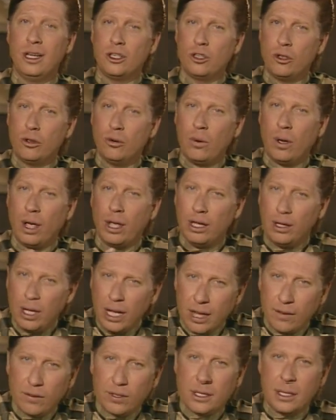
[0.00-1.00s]
to
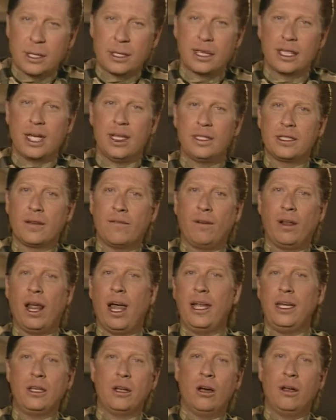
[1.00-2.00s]
give us a sense of
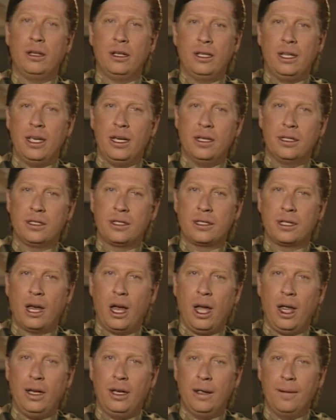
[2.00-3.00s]
light on the
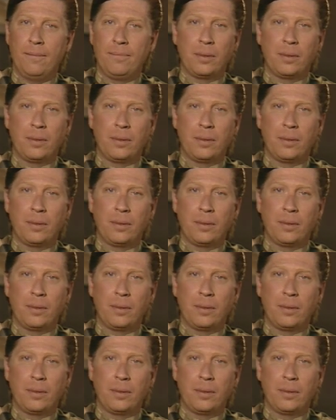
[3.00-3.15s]
inside.